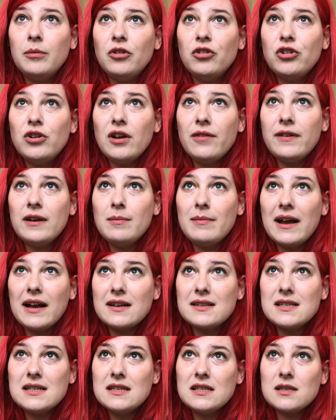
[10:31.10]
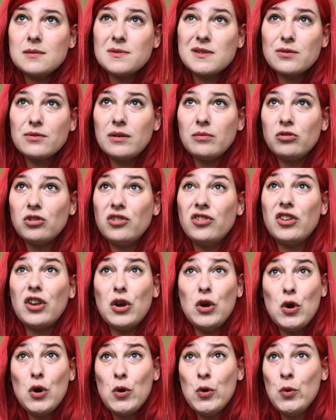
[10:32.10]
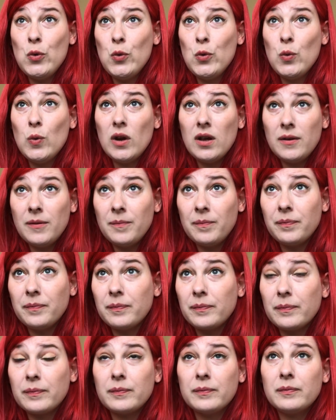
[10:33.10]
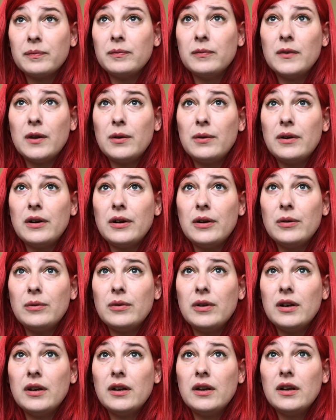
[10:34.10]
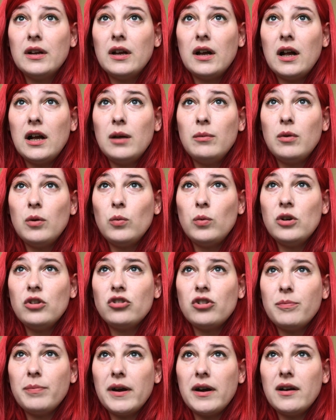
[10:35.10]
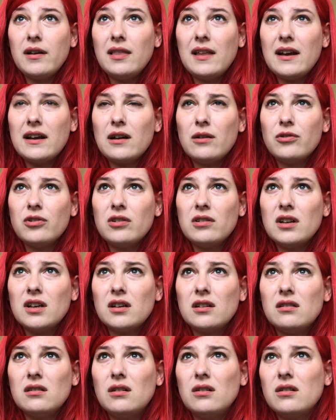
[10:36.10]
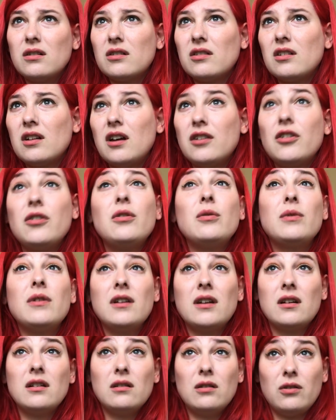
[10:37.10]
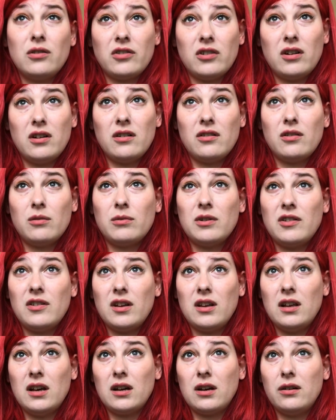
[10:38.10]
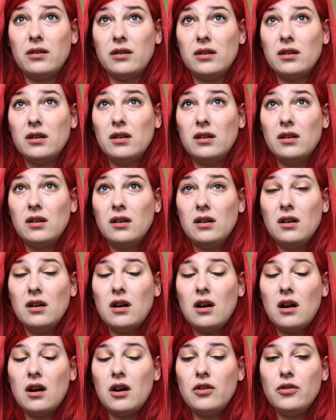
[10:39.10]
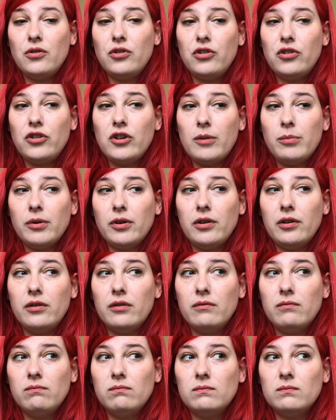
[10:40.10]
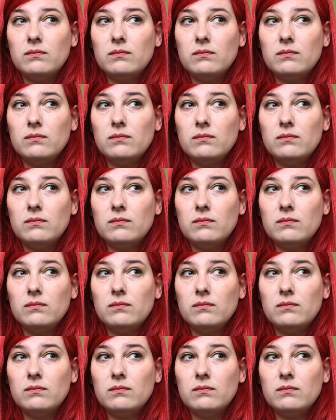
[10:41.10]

Do you have any magazine subscriptions? No. No, I don't. Which are better, Legos or Lincoln Logs? I don't know what Lincoln Logs are, so I'm going to say Lego. Are you stubborn?